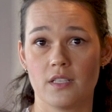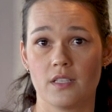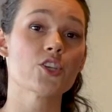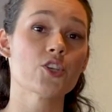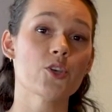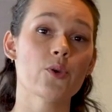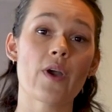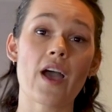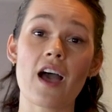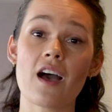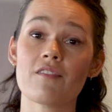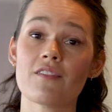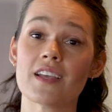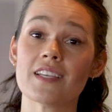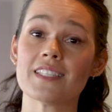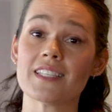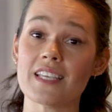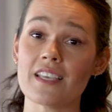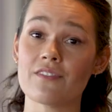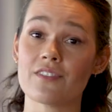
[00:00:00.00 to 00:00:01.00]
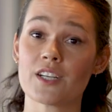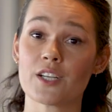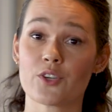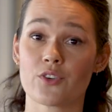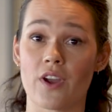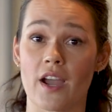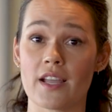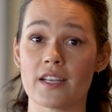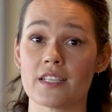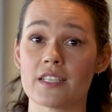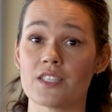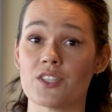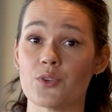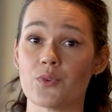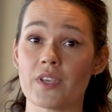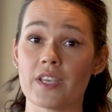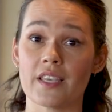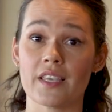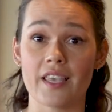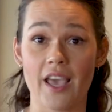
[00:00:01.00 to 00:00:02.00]
So you have as even a grind as you
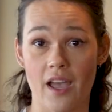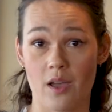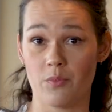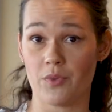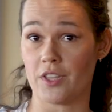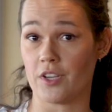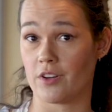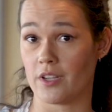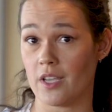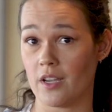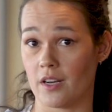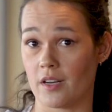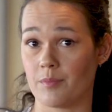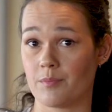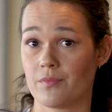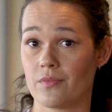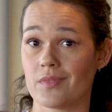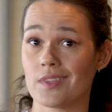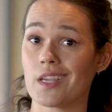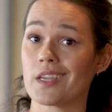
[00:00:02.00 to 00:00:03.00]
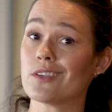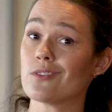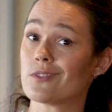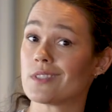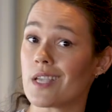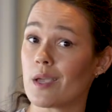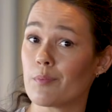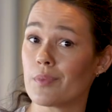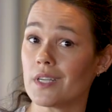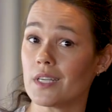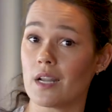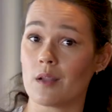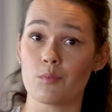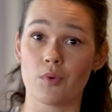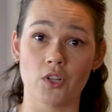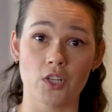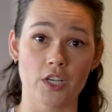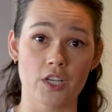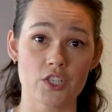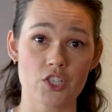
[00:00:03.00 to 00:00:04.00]
can get with your gear. Can you tamp it and
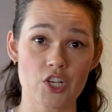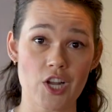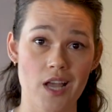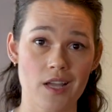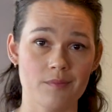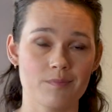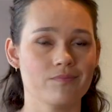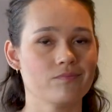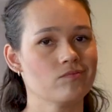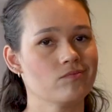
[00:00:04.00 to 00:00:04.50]
pull a good shot?